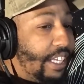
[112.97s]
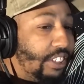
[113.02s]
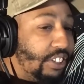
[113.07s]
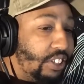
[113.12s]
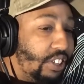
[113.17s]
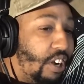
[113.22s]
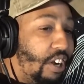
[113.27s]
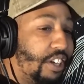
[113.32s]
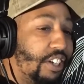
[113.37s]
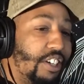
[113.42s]
He
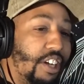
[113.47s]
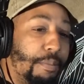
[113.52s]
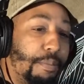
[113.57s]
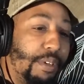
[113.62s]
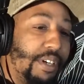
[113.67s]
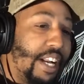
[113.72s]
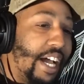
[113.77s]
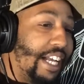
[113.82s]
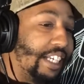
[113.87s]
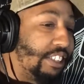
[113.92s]
started up
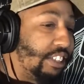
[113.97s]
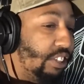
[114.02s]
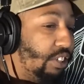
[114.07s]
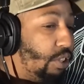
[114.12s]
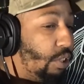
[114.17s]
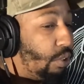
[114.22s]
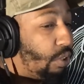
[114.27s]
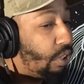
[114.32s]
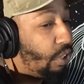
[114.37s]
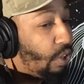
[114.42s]
a nice
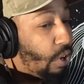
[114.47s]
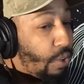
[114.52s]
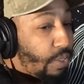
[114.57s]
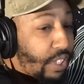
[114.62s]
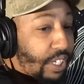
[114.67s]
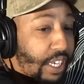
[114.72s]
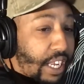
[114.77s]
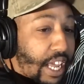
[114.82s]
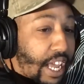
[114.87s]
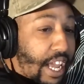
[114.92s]
little
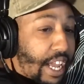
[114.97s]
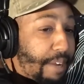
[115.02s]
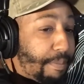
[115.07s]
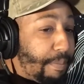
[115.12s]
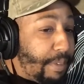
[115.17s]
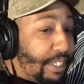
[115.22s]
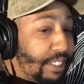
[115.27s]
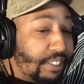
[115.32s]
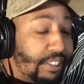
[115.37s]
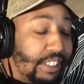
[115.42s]
clothing
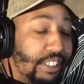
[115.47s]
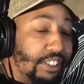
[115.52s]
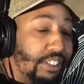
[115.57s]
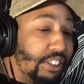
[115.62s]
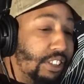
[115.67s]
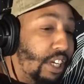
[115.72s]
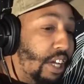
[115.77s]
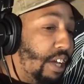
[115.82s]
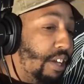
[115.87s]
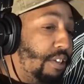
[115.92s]
line
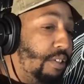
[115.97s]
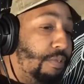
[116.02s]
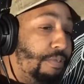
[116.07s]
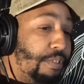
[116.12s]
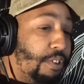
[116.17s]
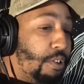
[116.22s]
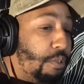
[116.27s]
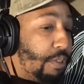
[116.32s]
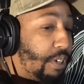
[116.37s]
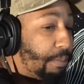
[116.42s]
business. You
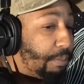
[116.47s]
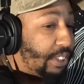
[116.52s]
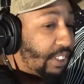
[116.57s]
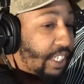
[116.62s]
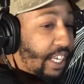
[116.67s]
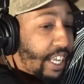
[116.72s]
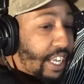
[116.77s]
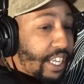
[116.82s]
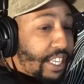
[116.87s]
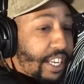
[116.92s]
feel what I'm
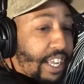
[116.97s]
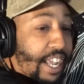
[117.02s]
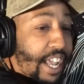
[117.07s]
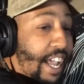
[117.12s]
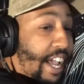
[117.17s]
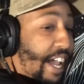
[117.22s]
saying?